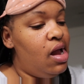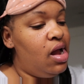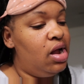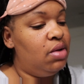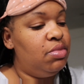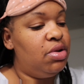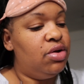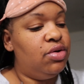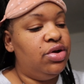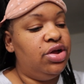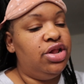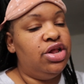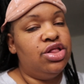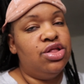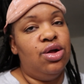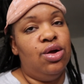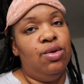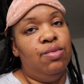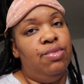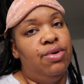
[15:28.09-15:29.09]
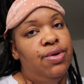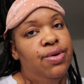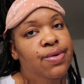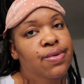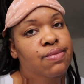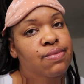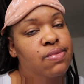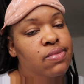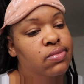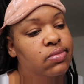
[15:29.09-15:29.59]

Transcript: I'm not gonna eat this whole bowl.